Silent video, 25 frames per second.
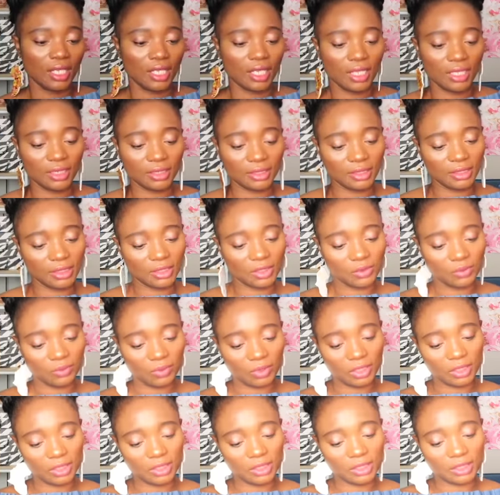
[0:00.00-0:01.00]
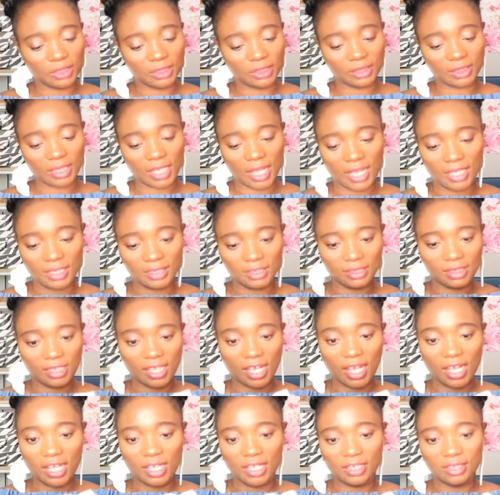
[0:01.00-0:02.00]
And this one is size
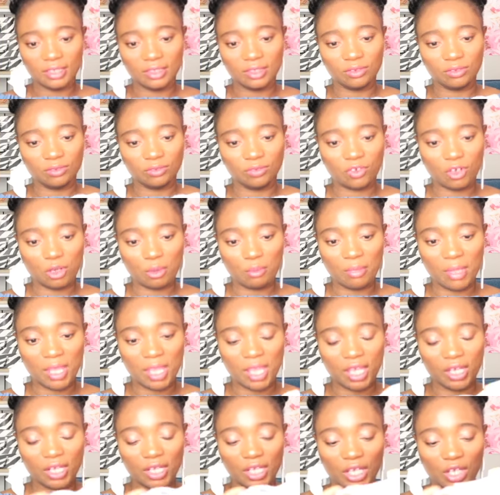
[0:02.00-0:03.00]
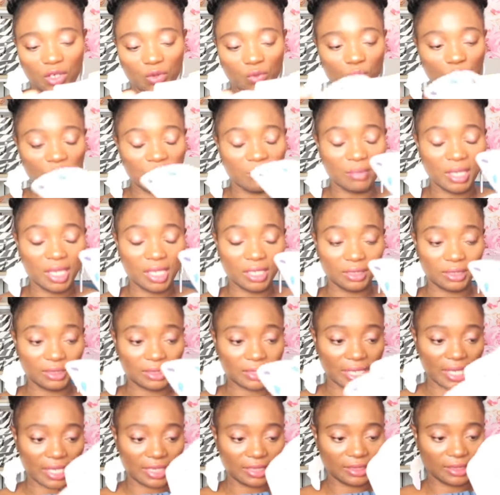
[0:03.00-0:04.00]
9 for men and women
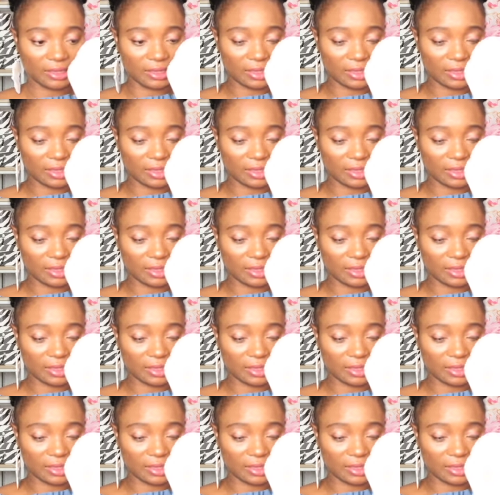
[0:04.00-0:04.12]
size